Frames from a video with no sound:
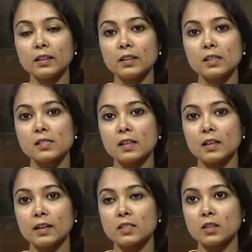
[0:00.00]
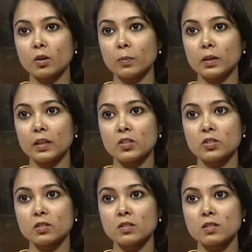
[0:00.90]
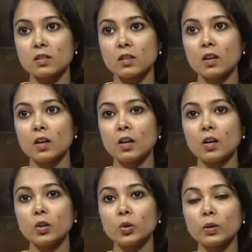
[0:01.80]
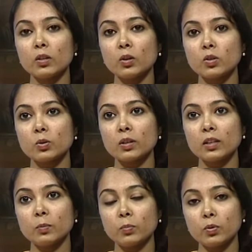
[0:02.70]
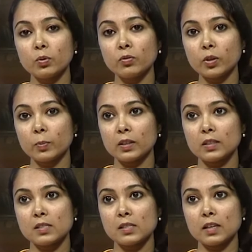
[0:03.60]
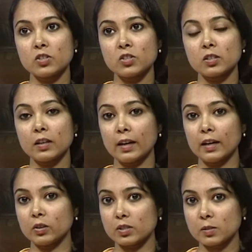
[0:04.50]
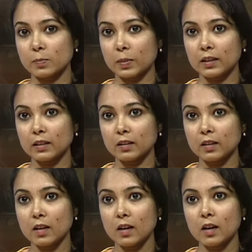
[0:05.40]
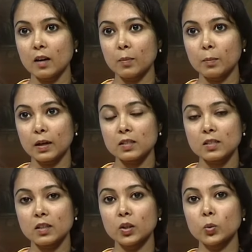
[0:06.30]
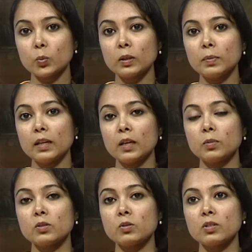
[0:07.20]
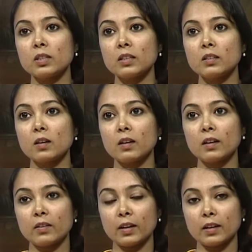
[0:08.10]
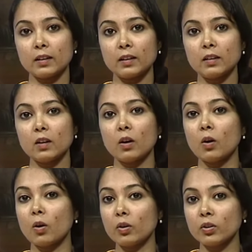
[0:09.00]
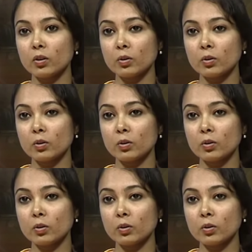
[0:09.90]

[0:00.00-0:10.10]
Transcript: these letter combinations, you will not only improve your pronunciation and your spelling, but you will be able to read correctly on your